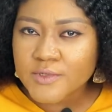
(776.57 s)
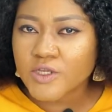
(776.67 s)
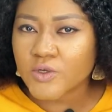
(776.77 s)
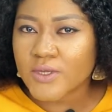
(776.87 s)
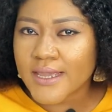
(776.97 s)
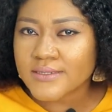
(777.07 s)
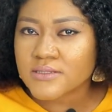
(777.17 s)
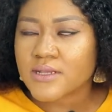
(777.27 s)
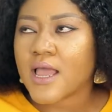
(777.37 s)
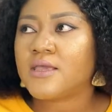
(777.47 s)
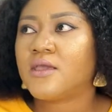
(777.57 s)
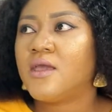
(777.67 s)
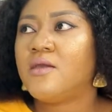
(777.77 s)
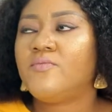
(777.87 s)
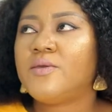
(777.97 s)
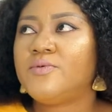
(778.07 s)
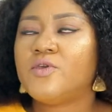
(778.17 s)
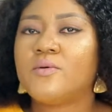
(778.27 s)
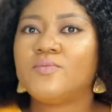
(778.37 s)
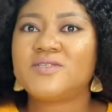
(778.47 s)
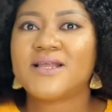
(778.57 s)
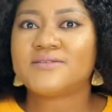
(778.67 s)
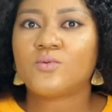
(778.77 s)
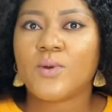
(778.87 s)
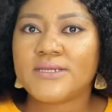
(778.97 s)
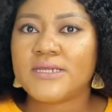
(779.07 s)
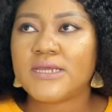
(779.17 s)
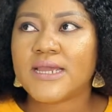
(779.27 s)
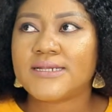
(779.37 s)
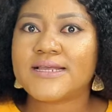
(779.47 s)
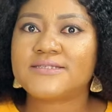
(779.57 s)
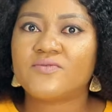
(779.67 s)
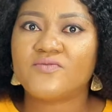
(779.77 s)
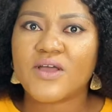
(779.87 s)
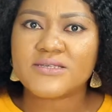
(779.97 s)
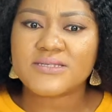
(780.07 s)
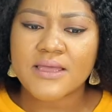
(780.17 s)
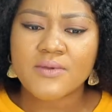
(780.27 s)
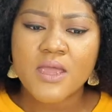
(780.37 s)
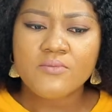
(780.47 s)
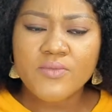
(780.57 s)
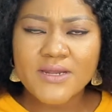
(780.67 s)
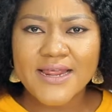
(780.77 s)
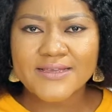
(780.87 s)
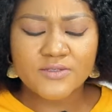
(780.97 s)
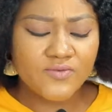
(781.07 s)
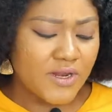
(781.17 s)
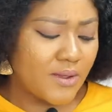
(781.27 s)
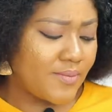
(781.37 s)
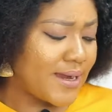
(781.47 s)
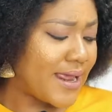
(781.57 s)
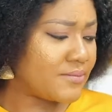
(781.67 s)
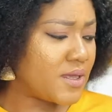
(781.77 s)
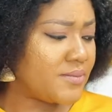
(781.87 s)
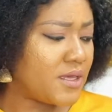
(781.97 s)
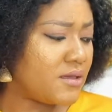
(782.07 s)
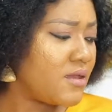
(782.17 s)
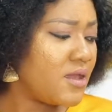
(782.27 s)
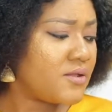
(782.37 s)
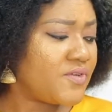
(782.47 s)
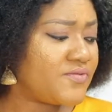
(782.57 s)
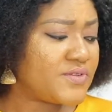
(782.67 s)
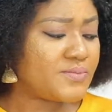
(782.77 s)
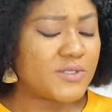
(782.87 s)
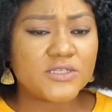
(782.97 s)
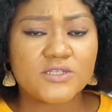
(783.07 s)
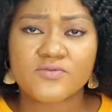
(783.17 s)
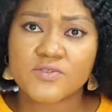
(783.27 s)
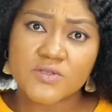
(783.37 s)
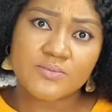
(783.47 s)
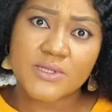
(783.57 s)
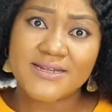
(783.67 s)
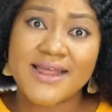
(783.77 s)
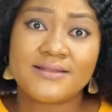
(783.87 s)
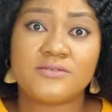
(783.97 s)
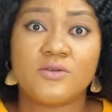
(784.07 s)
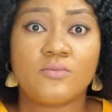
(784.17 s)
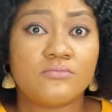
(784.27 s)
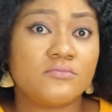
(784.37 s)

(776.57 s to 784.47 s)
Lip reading: You get, like, maybe you're meeting at a wedding and that's the first time, bring like a souvenir. Buy like maybe 50 pieces of something that your